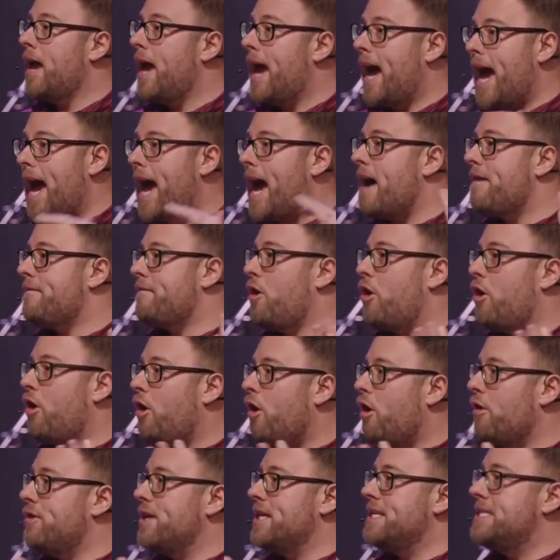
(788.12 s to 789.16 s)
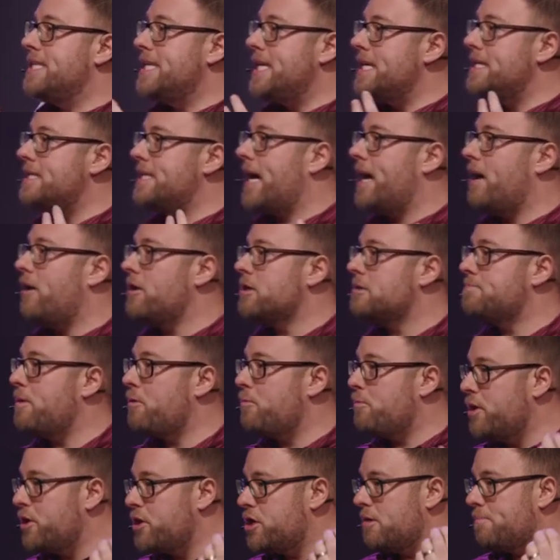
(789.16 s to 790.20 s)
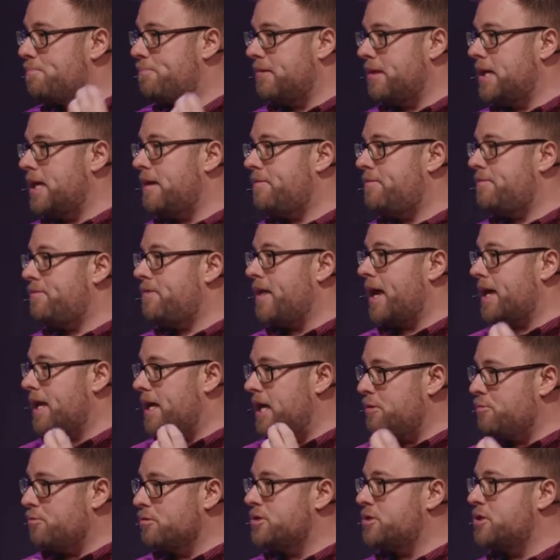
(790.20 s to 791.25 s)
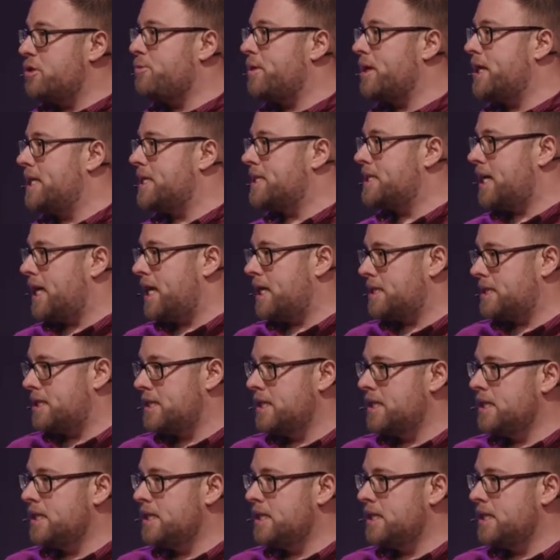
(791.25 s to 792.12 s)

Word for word: have all the details, but will you believe that He will do what He says?